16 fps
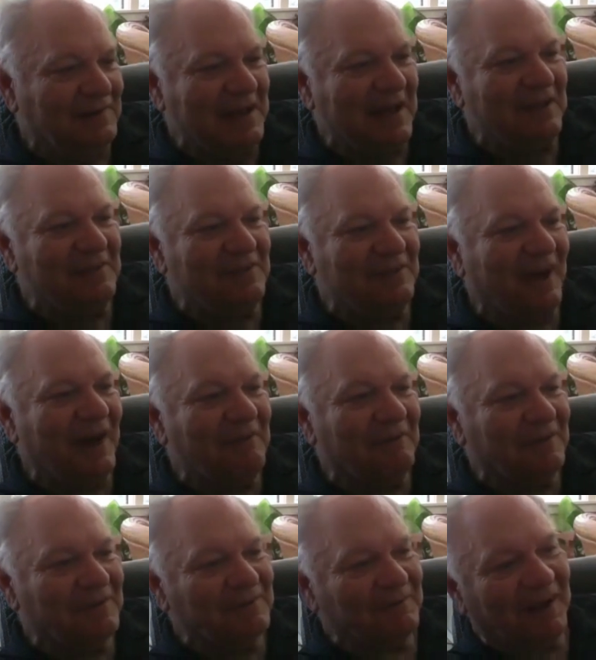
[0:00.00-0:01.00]
this I
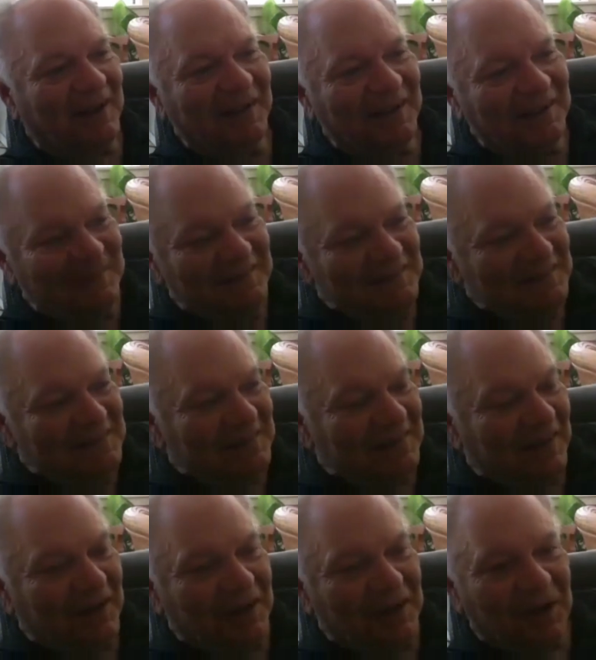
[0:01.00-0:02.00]
thought was, well,
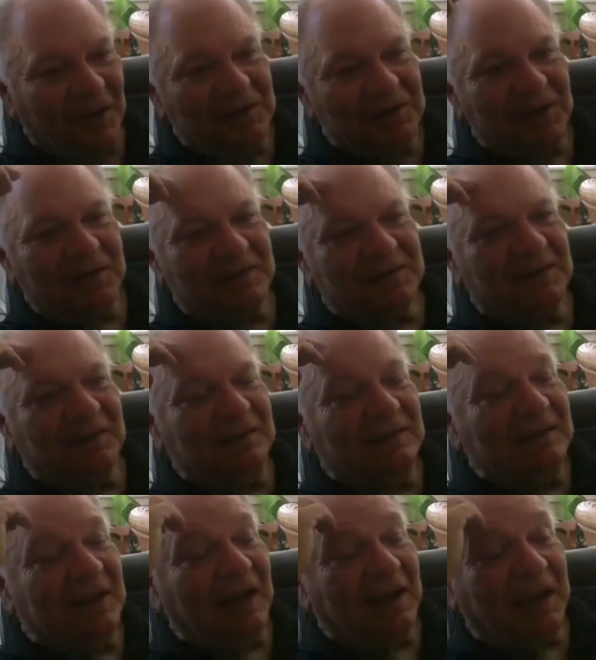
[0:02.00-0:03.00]
you know, it, it
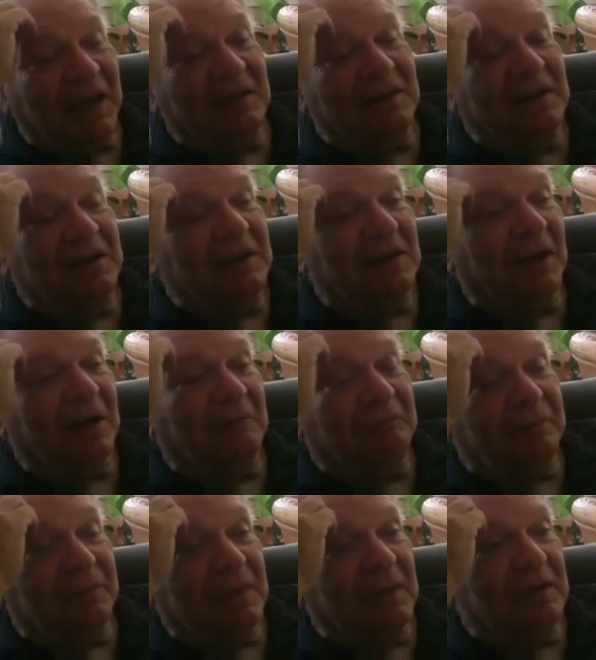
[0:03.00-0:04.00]
again, the,
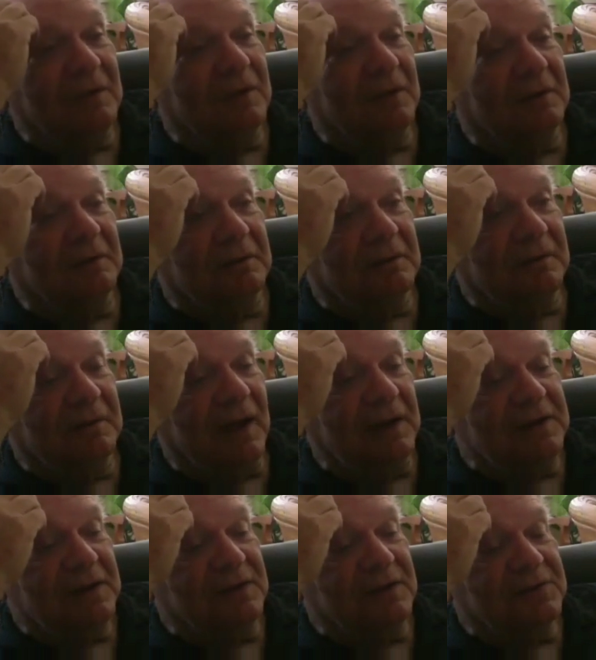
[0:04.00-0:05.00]
um, the, the
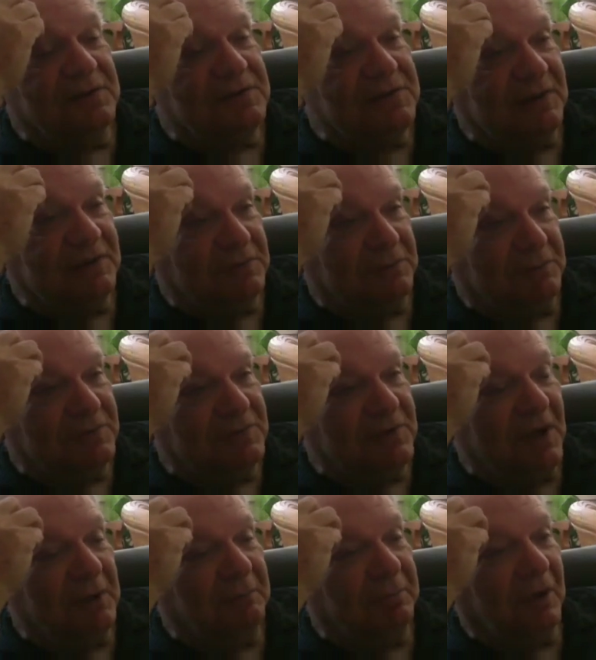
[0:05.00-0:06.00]
ideas and scenes of
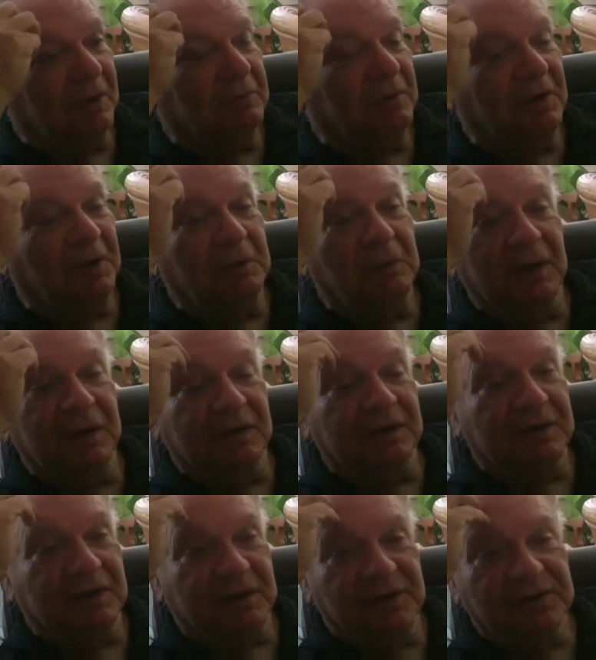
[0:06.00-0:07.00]
Messiah plug really well
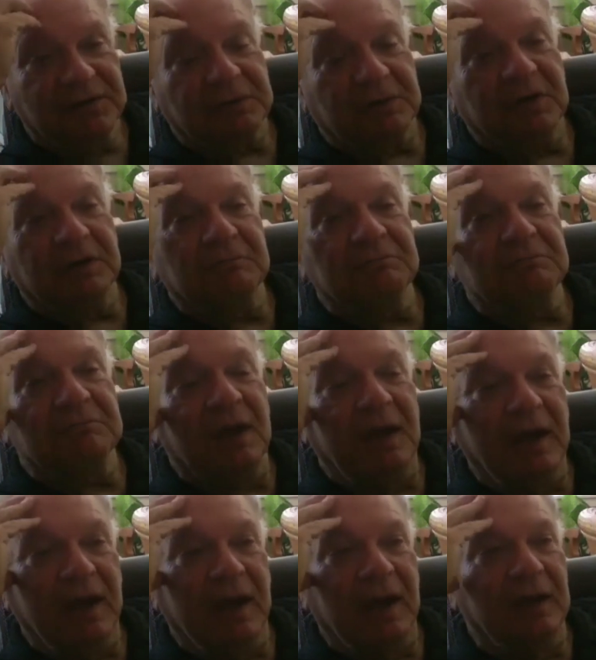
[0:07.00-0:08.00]
into history.
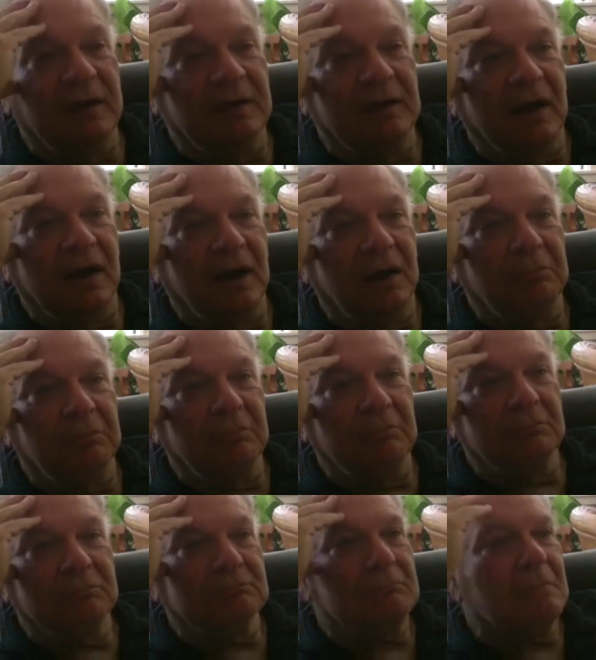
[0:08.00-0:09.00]
And
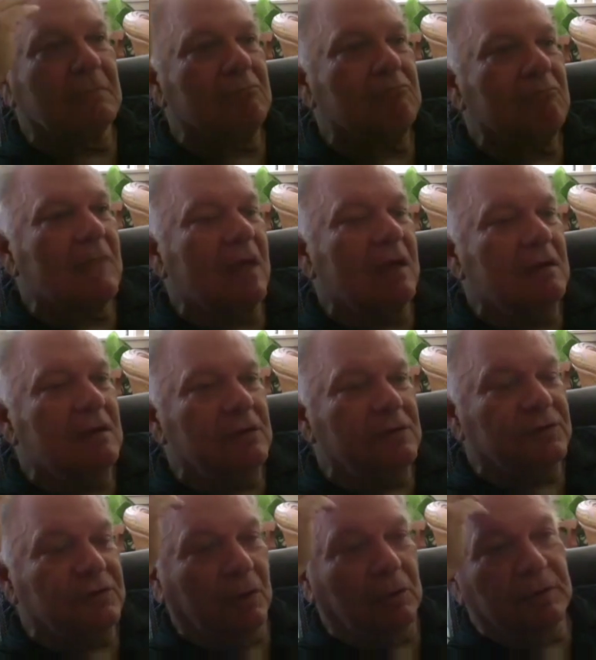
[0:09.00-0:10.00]
um,
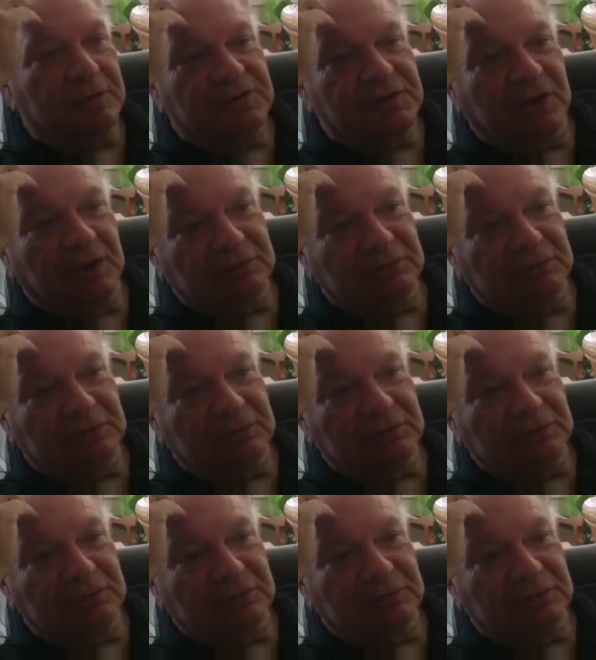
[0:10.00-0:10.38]
so it's,